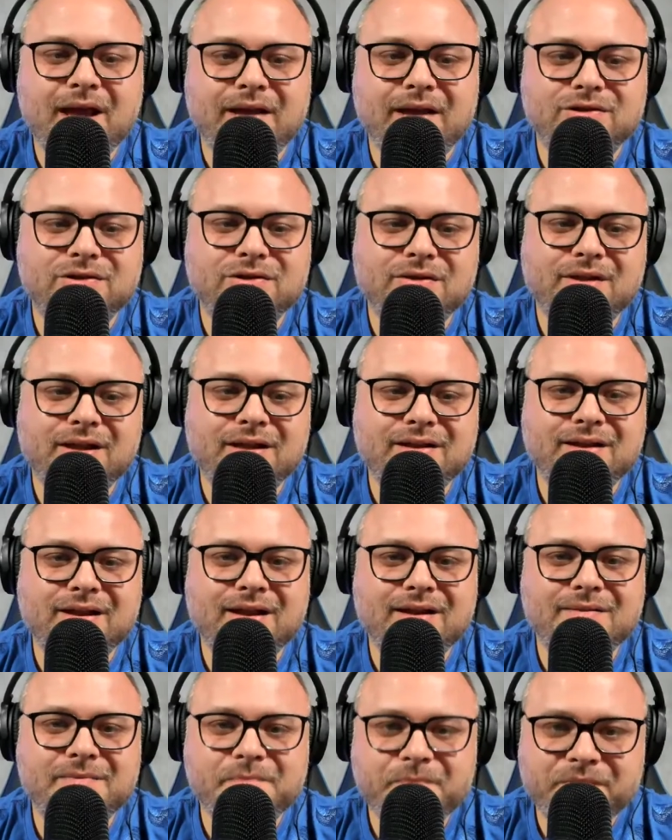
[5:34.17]
So
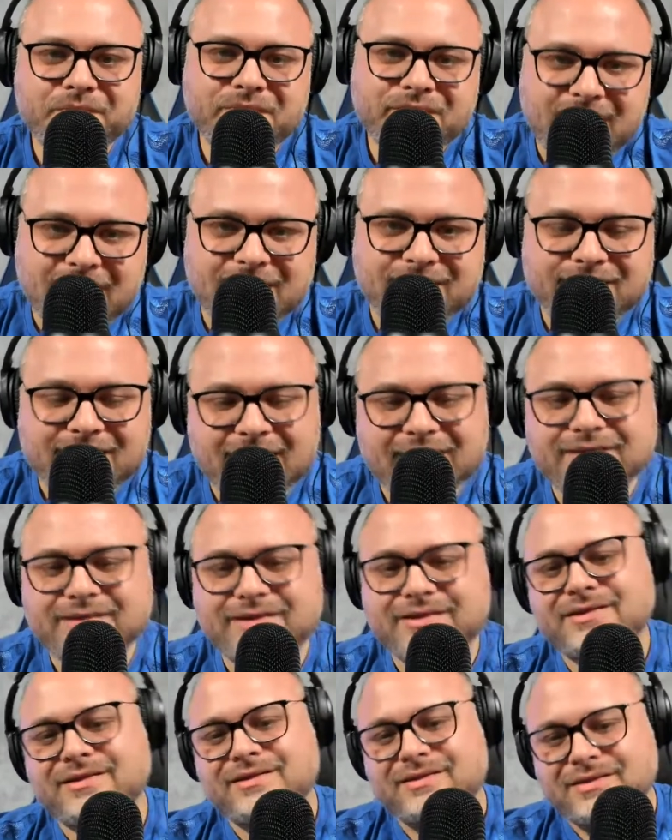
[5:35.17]

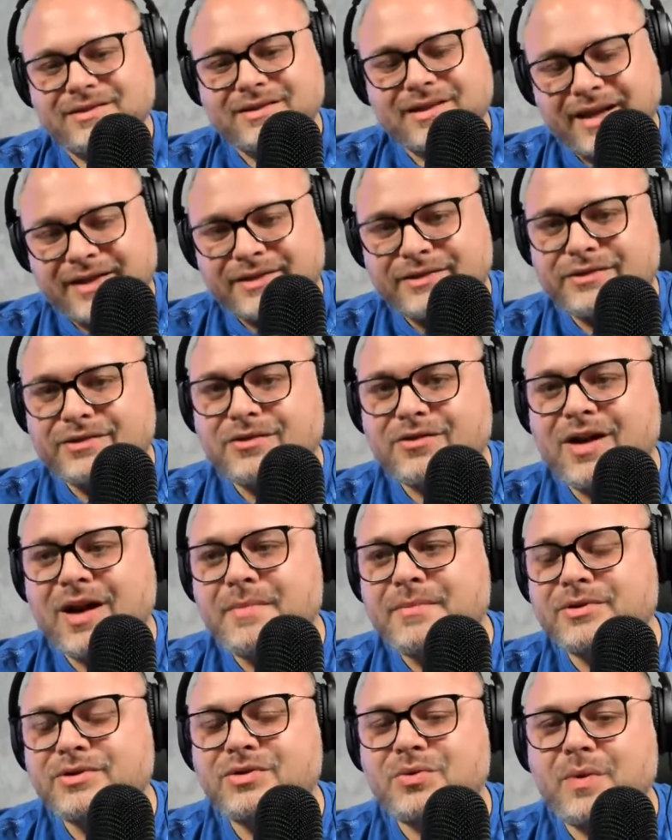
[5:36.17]
that's
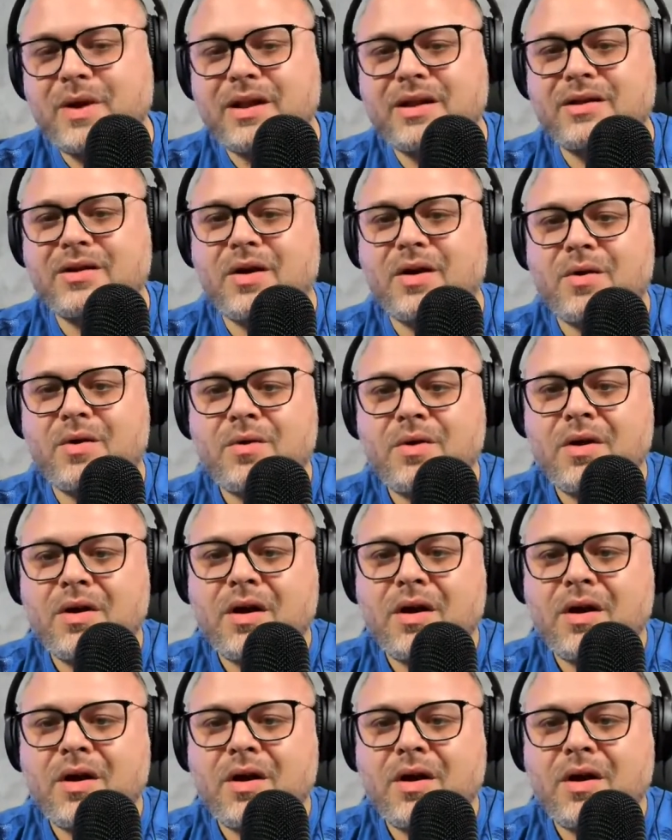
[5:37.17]
Instagram is the way to go.